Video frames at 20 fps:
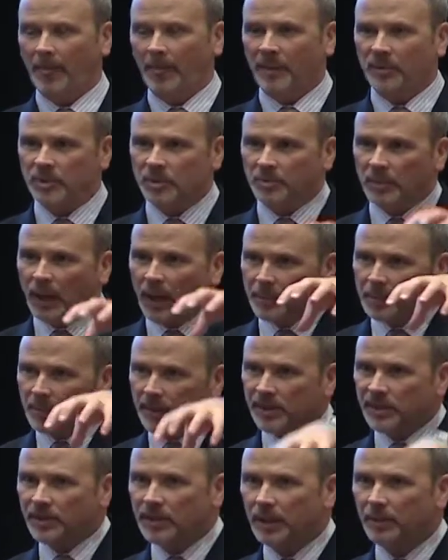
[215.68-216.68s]
There's
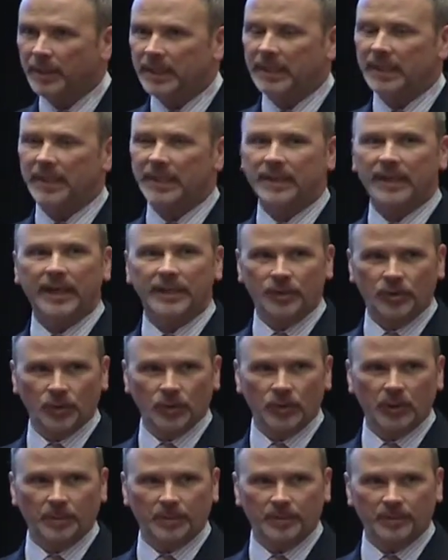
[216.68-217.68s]
probably somebody in that
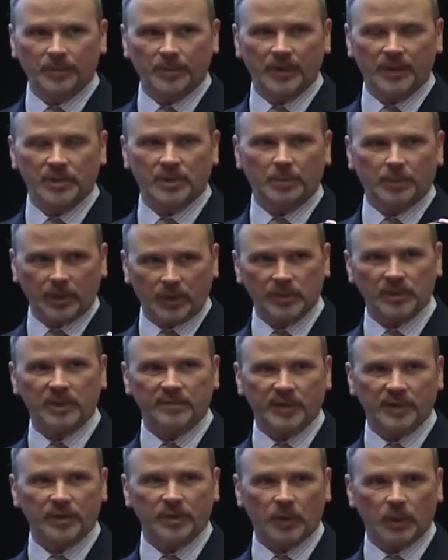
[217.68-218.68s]
group that's a person
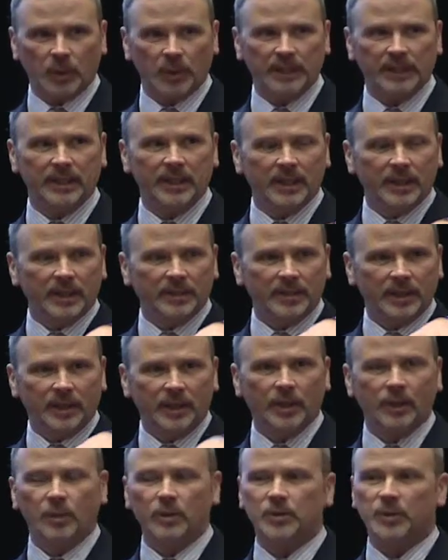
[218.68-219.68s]
of authority that
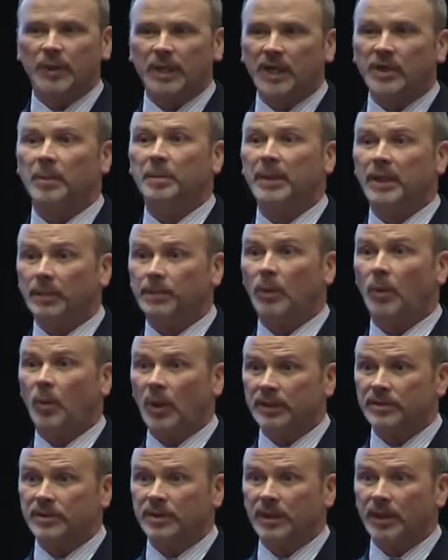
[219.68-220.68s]
knows what other people
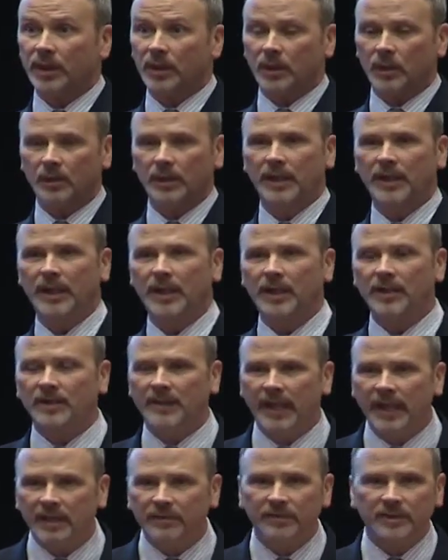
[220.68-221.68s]
want to know.
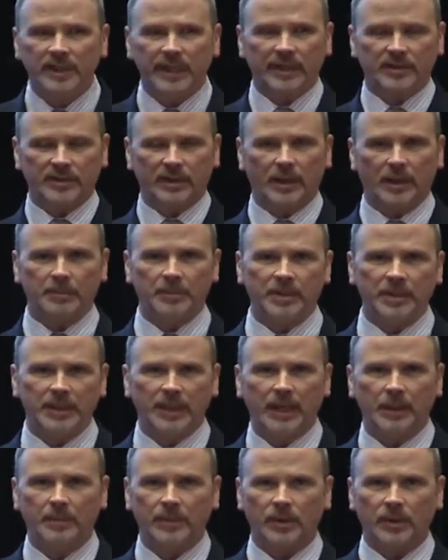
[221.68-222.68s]
They've linked up to
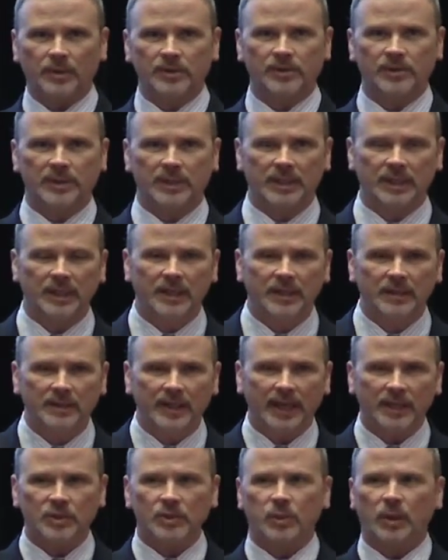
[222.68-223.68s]
that person.
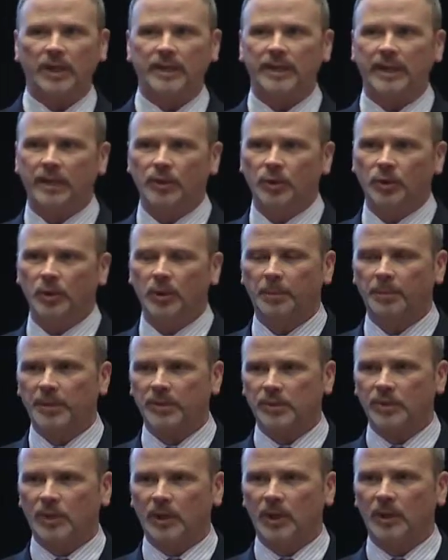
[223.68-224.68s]
That's why that group
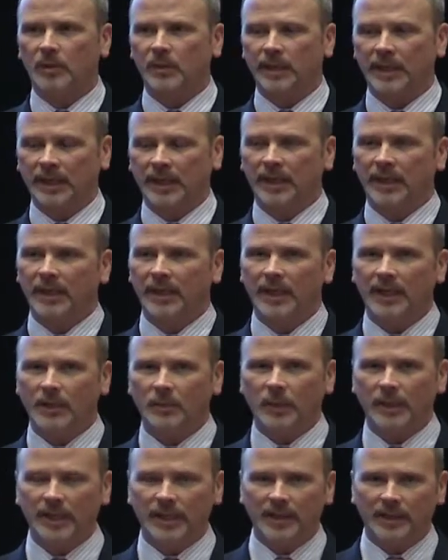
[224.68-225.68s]
is growing.
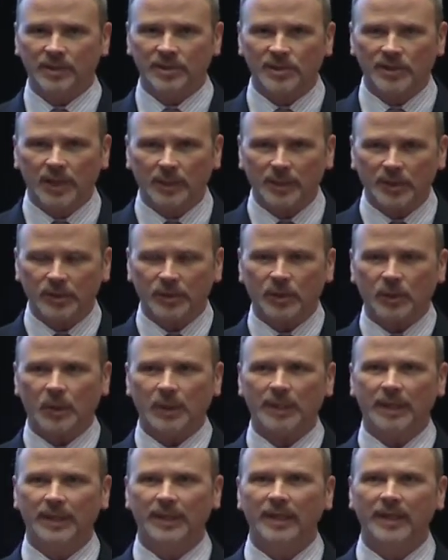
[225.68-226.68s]
And when it gets some
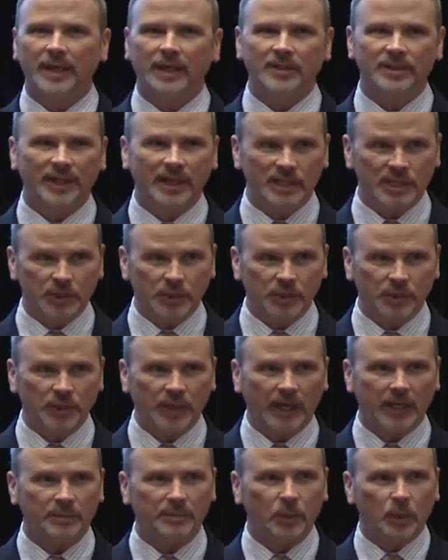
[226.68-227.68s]
authority, it tends to
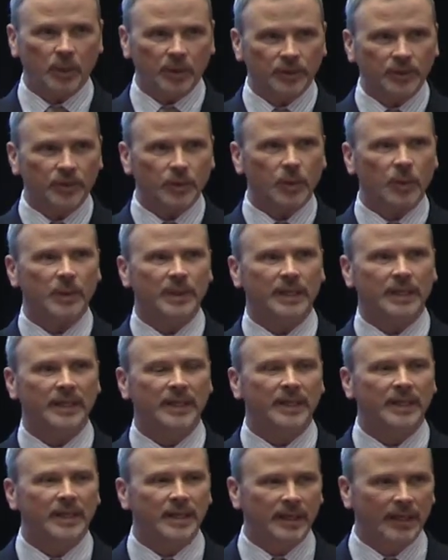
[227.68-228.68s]
attract more authority,
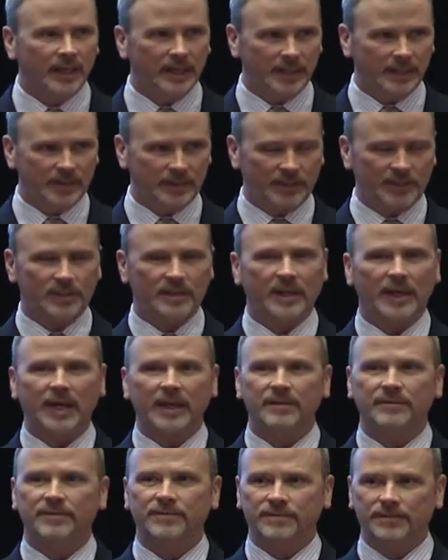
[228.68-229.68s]
and it just
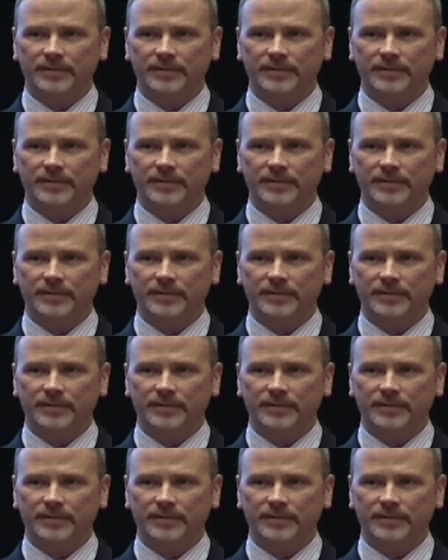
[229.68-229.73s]
kind of,